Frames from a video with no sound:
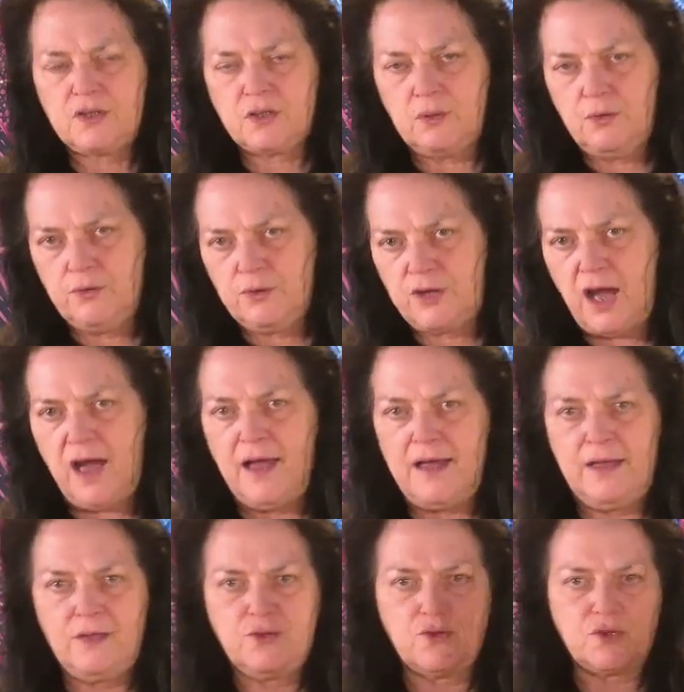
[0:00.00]
your
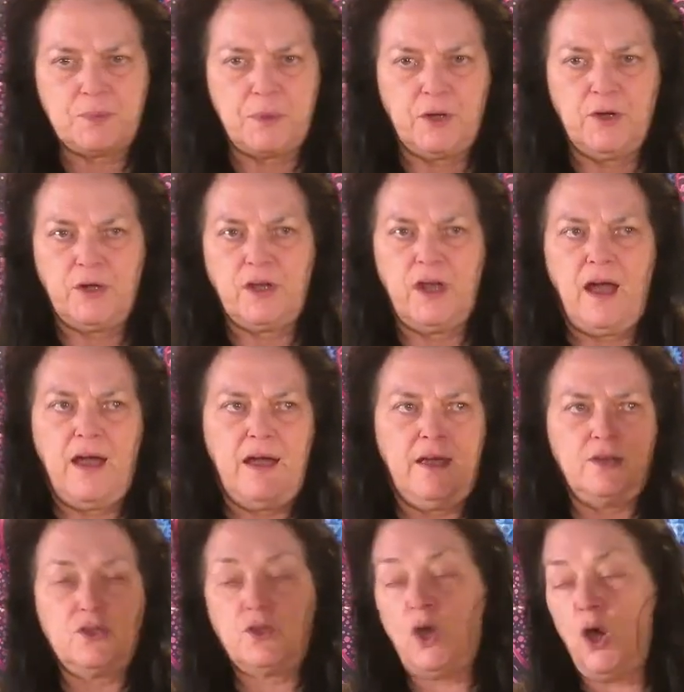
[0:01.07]
guides, your spirit
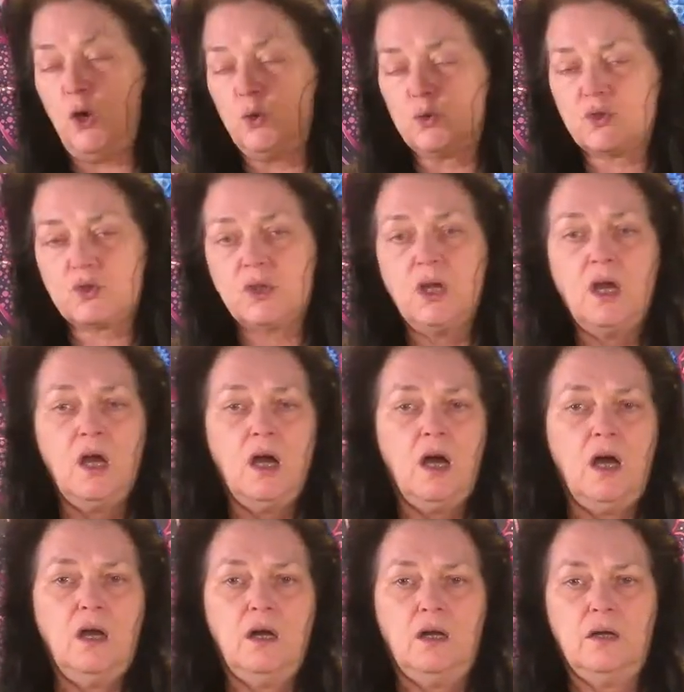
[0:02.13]
guides, ghosts,
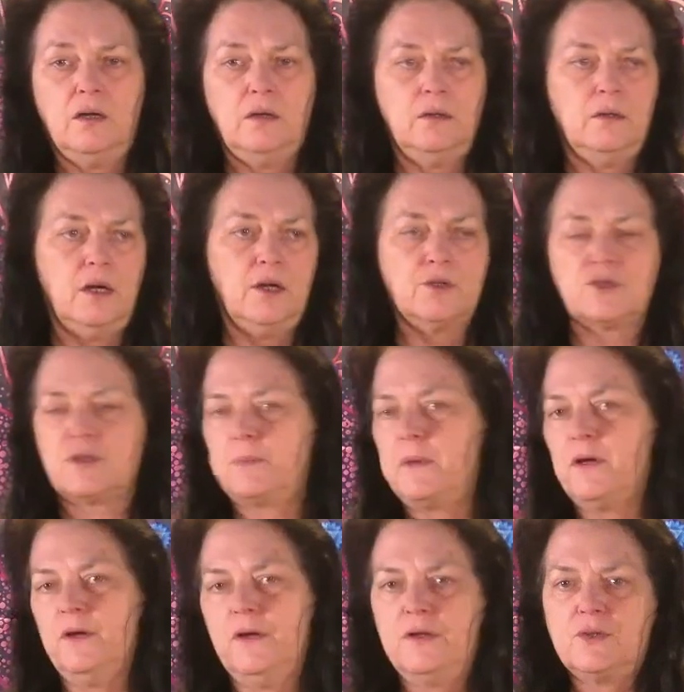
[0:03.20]
uh other
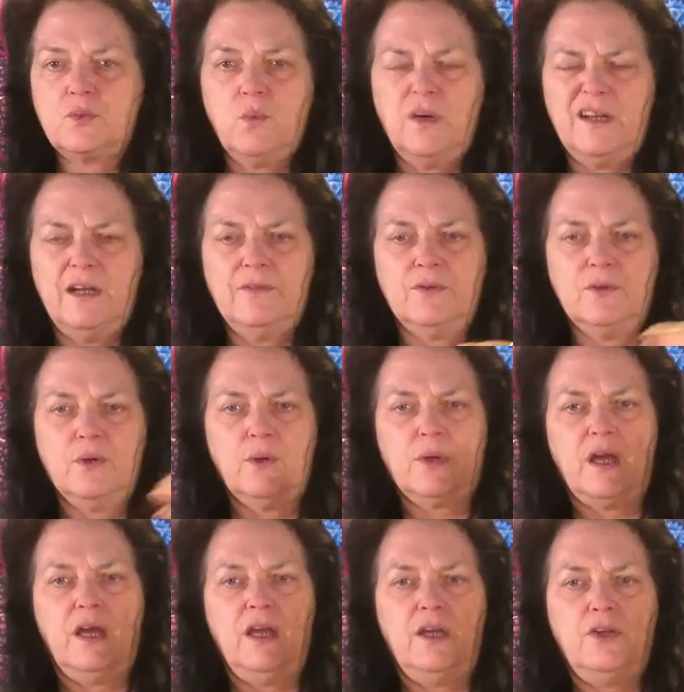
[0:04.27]
spirits, whatever, okay?